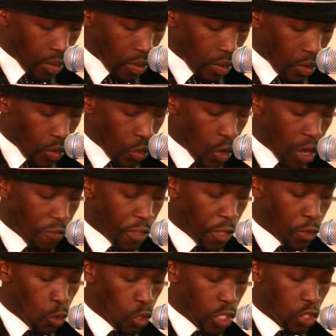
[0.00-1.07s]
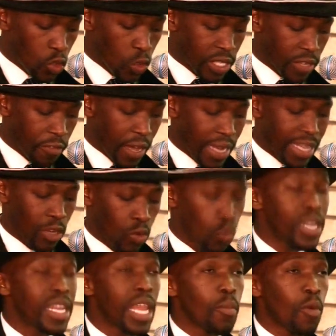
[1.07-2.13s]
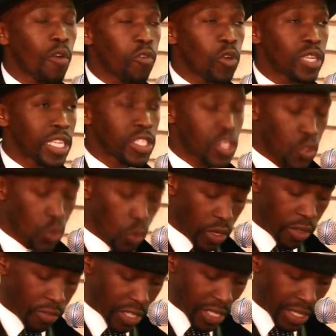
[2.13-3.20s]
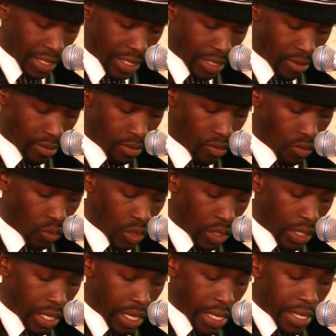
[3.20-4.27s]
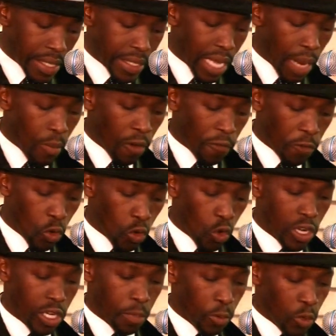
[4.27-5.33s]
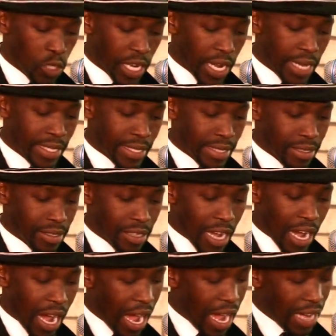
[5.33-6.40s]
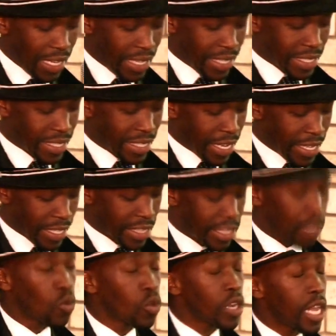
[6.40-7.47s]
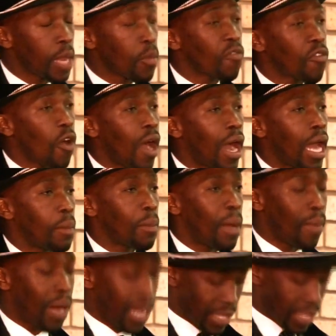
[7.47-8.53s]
you have the duty to defend the good name of Walter Sisulu University. Some of you contributed highly in denting the good name of our alma mater